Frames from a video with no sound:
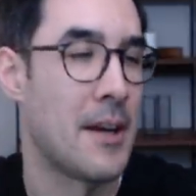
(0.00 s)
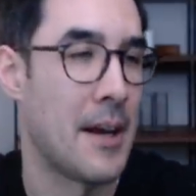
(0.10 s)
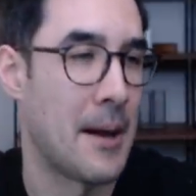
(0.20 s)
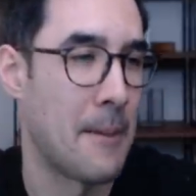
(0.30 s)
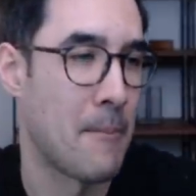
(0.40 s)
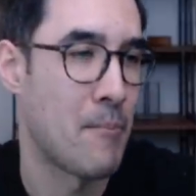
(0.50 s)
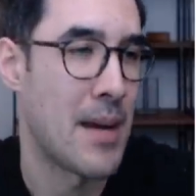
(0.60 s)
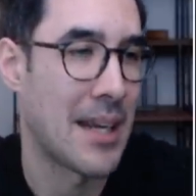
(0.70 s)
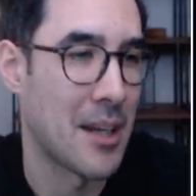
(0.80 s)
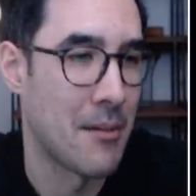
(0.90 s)
um,
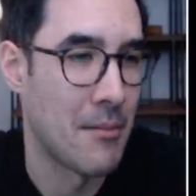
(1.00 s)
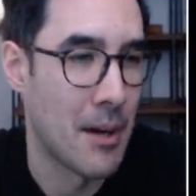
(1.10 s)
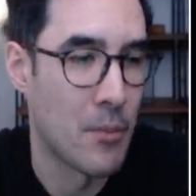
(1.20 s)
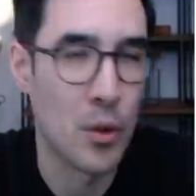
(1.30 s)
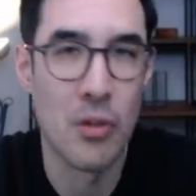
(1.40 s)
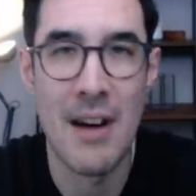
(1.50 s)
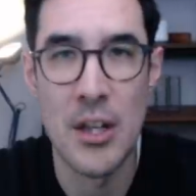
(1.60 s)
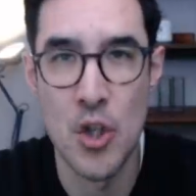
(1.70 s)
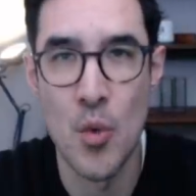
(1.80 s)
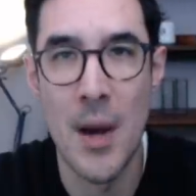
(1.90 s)
making a, a, more
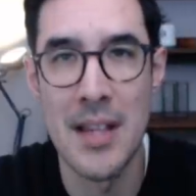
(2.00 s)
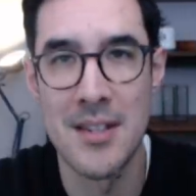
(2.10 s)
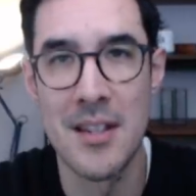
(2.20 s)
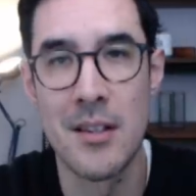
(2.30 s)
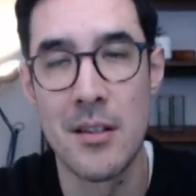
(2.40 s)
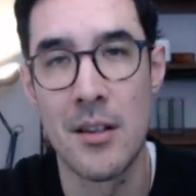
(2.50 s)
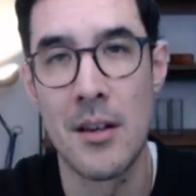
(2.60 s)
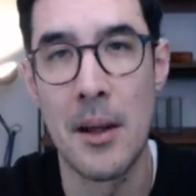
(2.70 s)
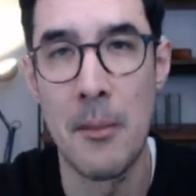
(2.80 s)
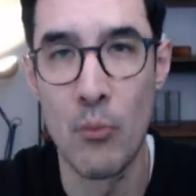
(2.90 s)
graduated
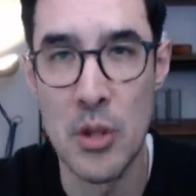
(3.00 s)
um,